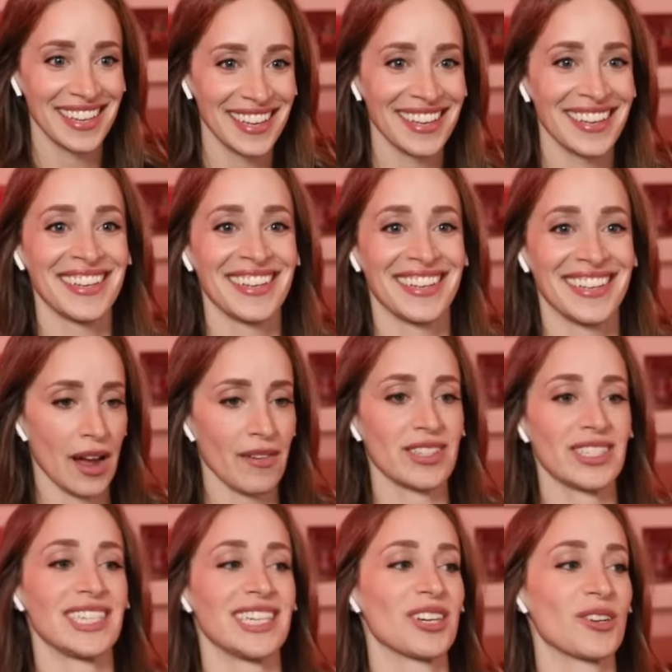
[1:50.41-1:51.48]
Huh,
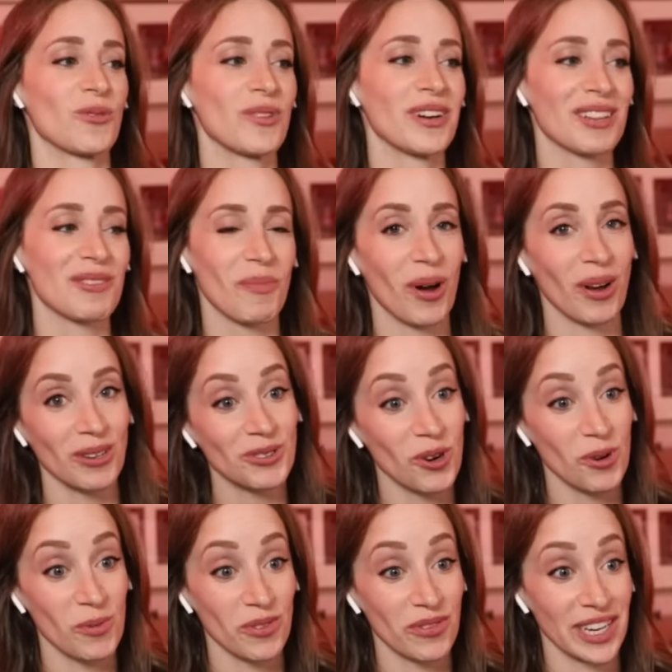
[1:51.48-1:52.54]
haven't seen a Gwyneth
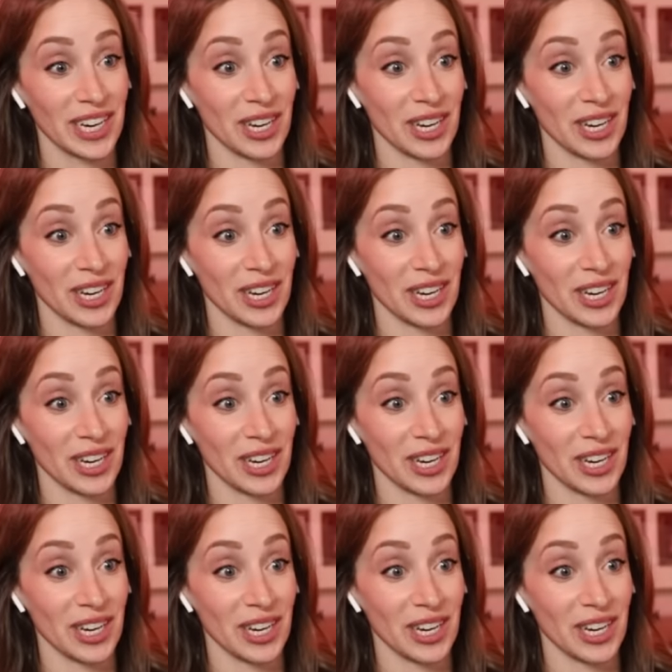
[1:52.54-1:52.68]
Paltrow movie